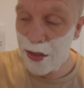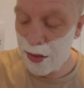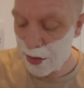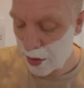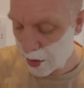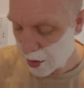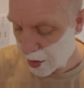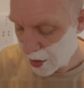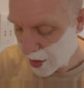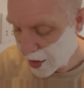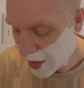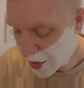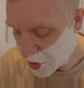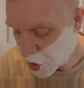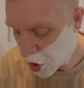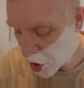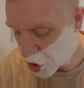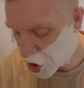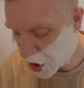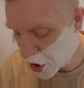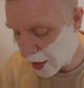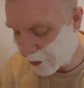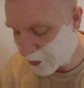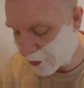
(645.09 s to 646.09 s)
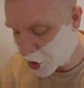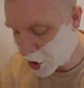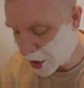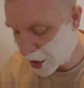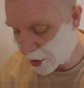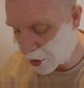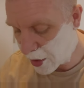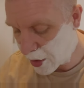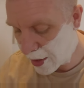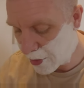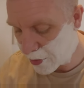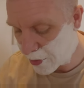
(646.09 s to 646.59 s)
He has got a shaving
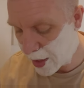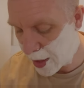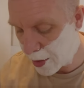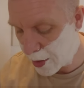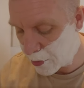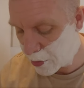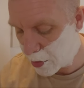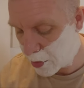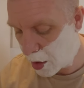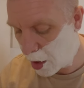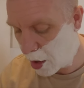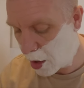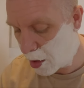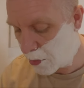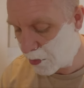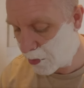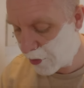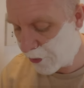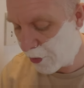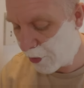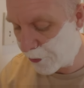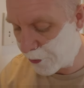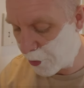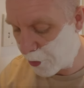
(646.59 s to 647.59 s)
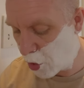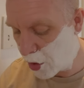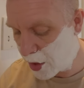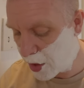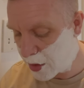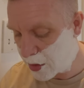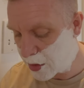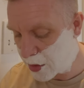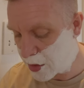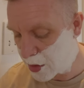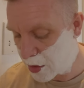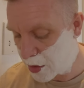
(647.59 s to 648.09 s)
channel out there. Um, if I
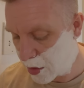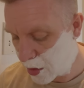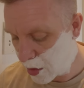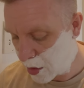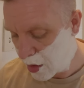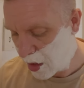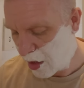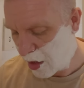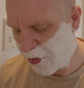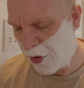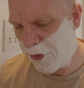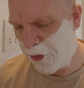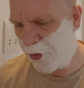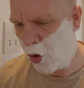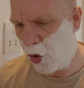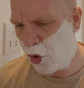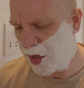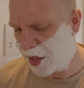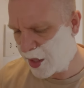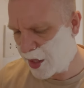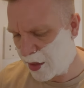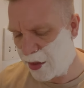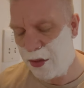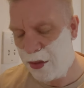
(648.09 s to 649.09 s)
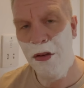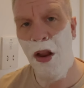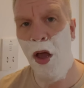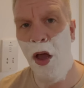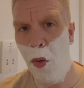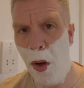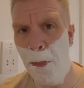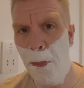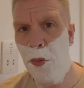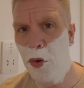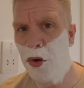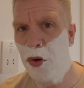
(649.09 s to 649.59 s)
find, if I find it, now
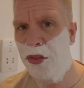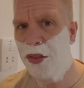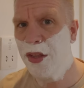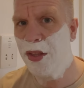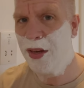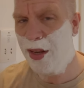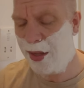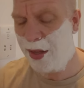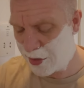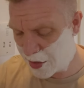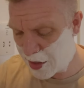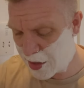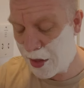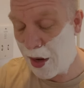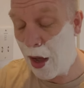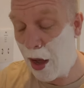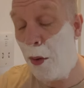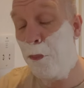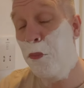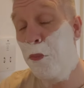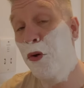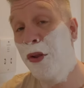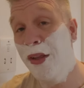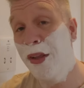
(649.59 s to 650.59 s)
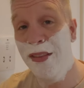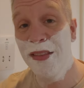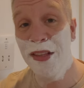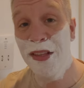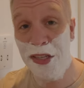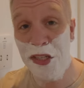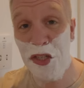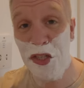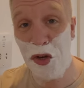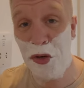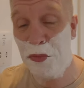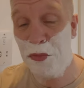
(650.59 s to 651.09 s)
I'll put it in the link. I'll put it in the
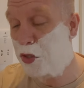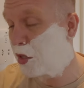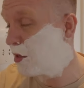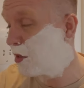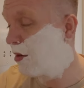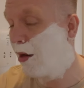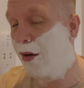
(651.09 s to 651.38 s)
description.